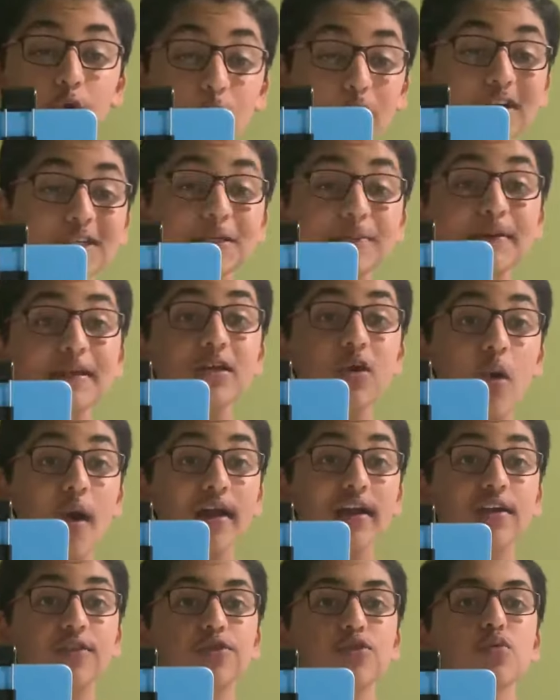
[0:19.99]
we're going to be
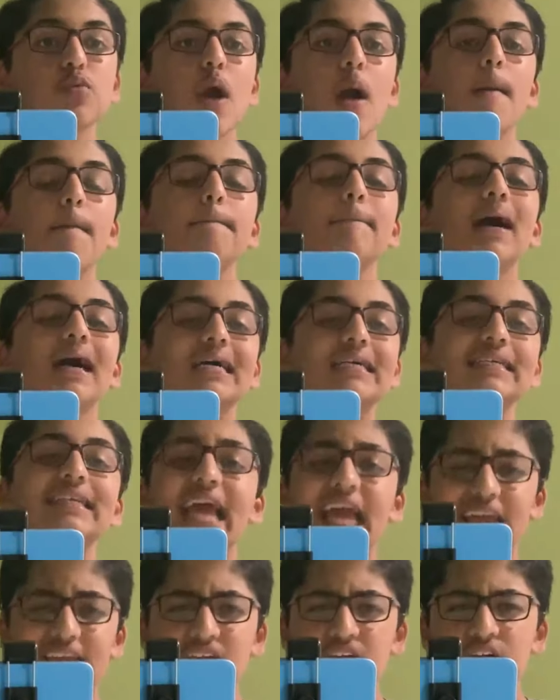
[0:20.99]
going throughout my
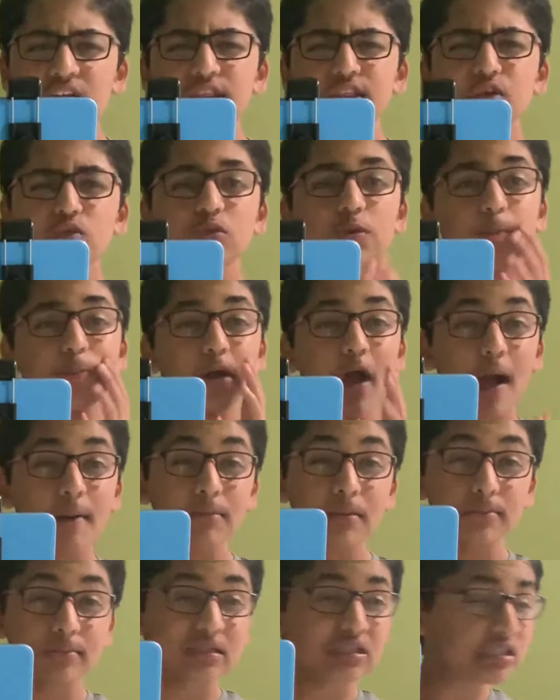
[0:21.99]
day. The only
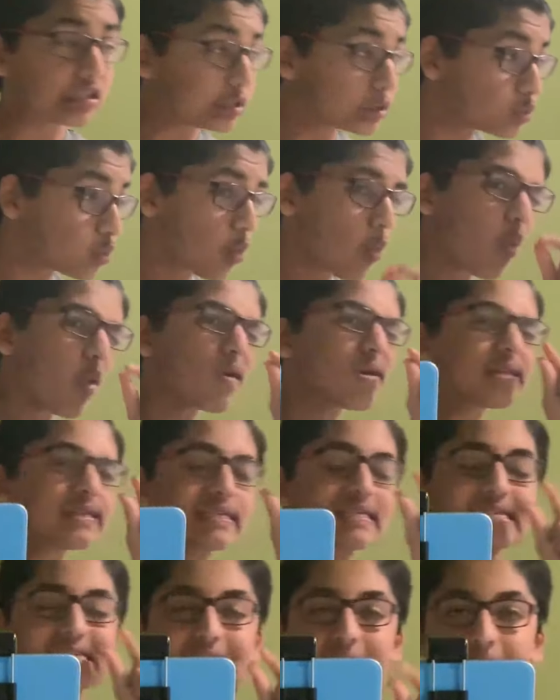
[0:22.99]
problem is there's
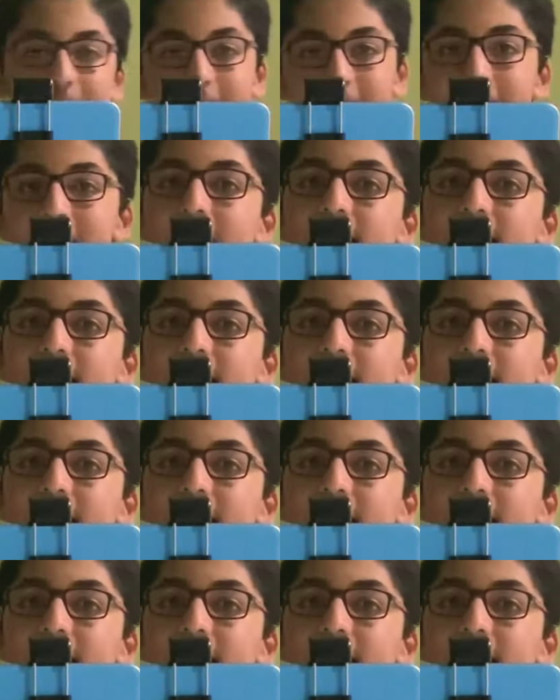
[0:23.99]
one slight